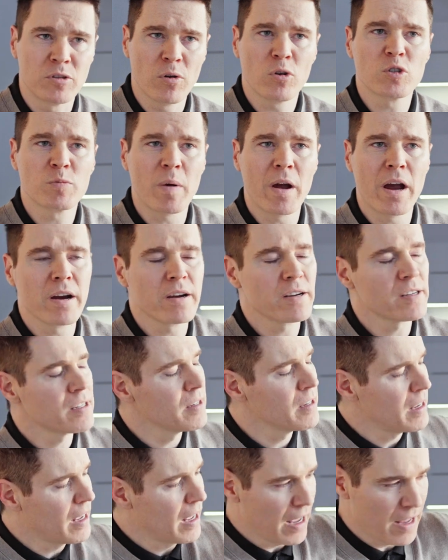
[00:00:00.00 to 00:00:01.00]
those
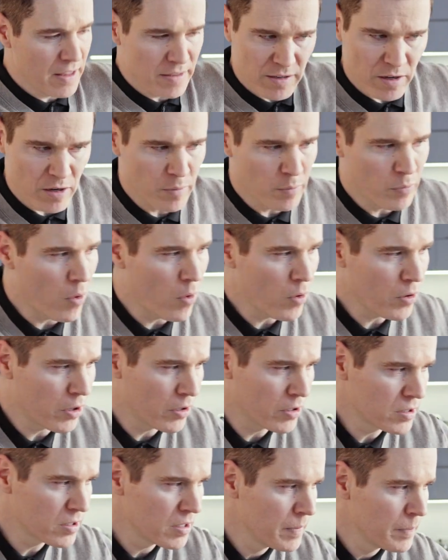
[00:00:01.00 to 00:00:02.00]
buyers and their
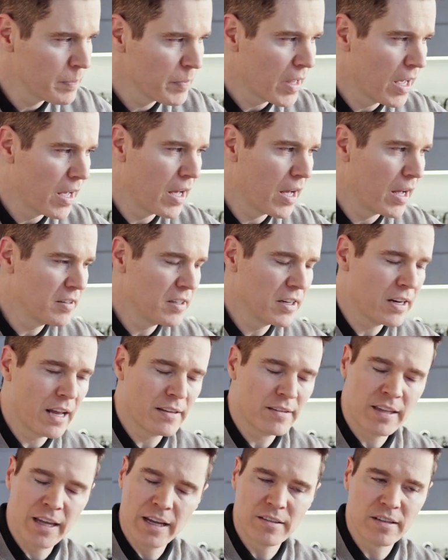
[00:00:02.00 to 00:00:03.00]
brokers
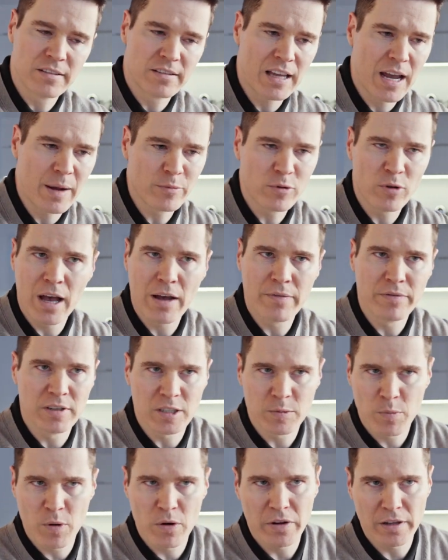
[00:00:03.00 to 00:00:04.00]
didn't take the time to have
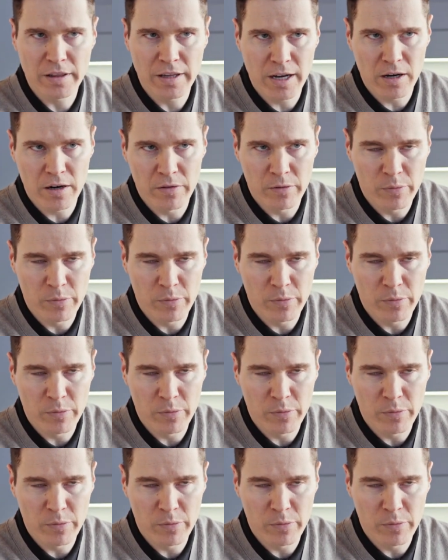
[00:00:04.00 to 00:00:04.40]
this perfect letter of